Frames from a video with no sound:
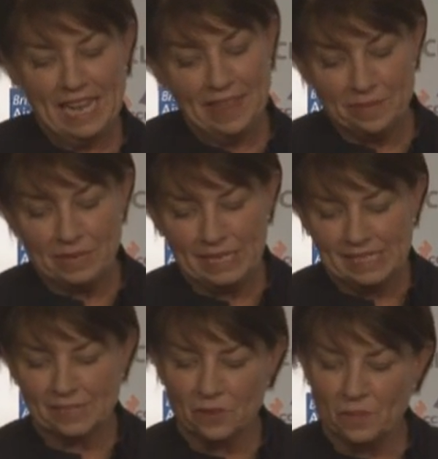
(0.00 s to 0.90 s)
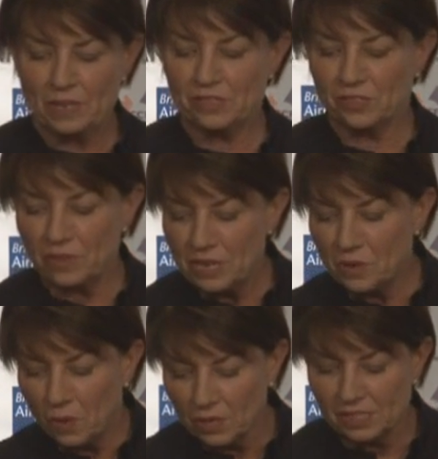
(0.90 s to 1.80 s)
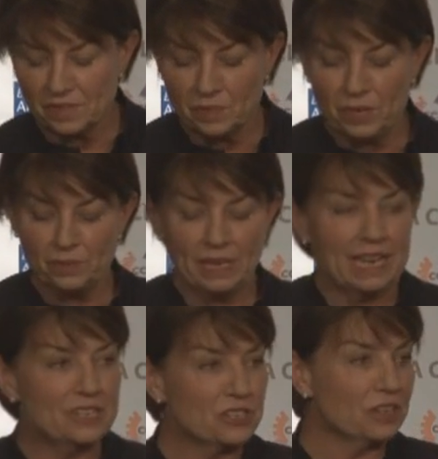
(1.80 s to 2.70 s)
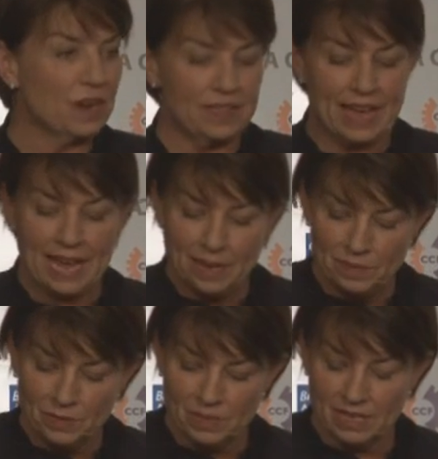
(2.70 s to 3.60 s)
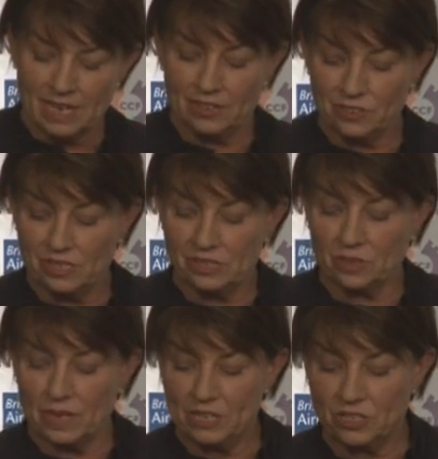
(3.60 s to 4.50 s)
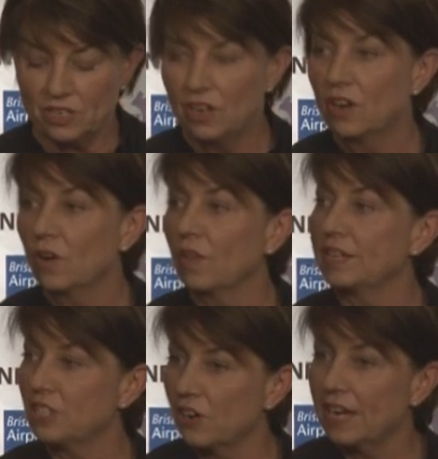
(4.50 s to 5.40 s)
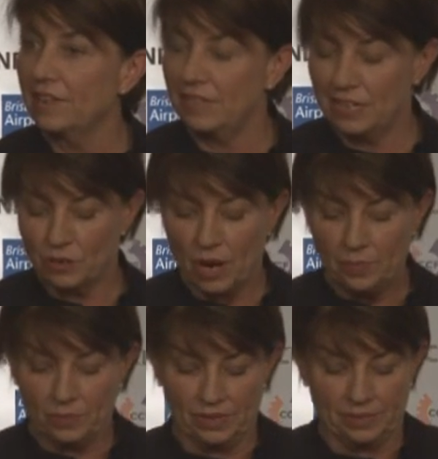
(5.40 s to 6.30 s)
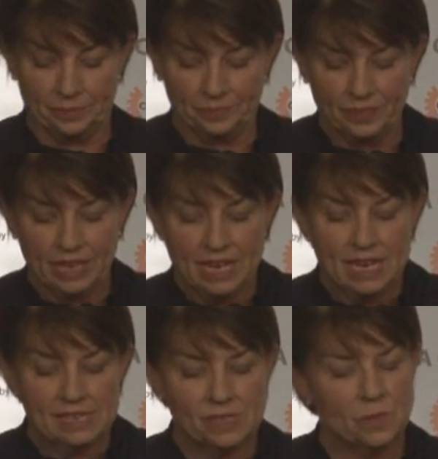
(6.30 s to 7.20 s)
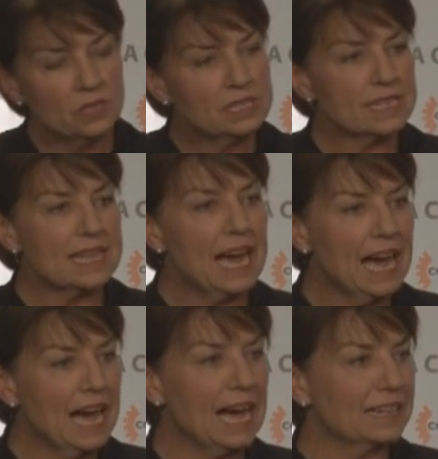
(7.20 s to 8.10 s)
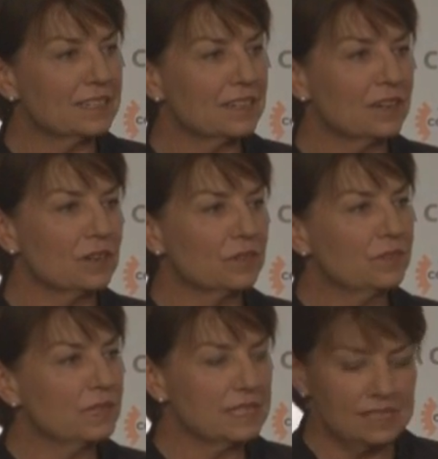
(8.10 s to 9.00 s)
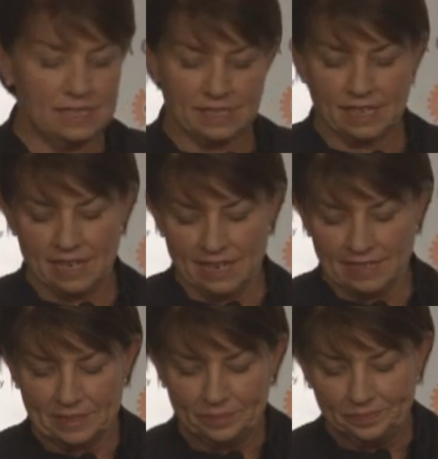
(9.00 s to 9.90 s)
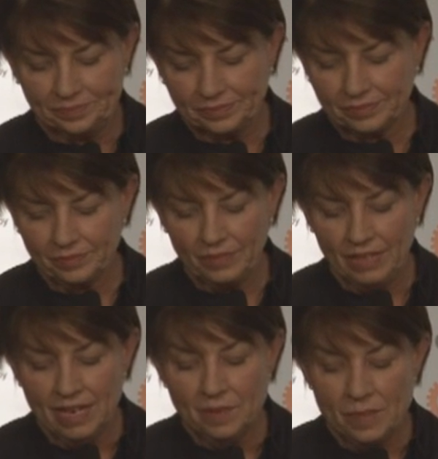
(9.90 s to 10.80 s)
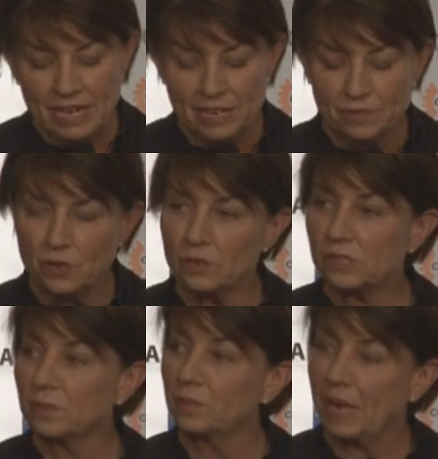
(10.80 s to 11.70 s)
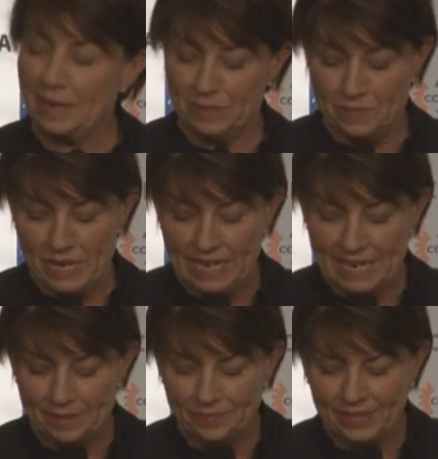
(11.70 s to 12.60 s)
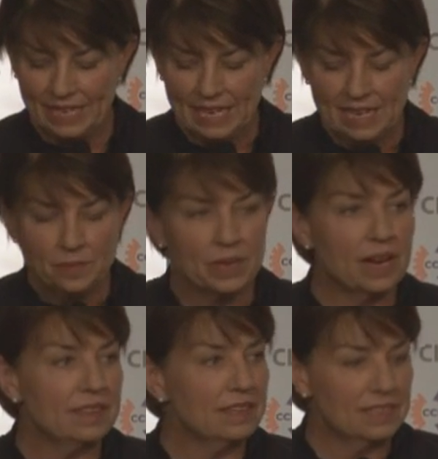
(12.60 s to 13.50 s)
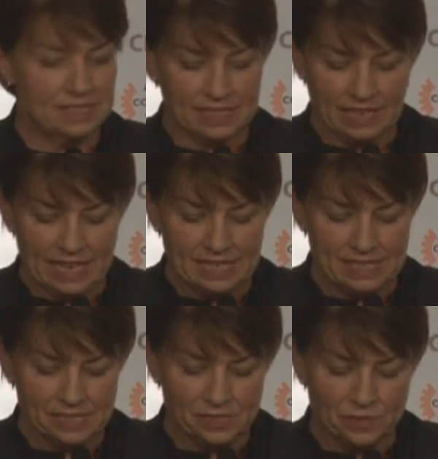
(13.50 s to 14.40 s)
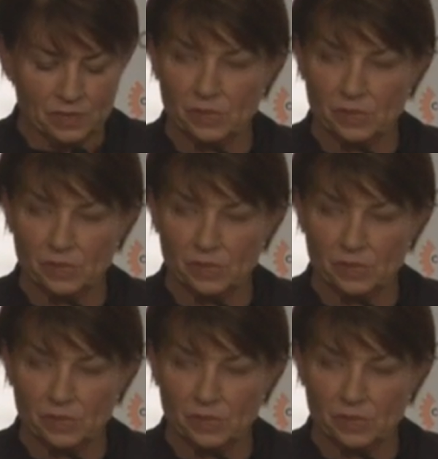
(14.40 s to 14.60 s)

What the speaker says: That means that almost 3/4 of the population are either happy with the country's direction or they don't have any gripe with it. So what's at the heart of this disconnect? Many, of course, would blame the media, but I think it's the laziest of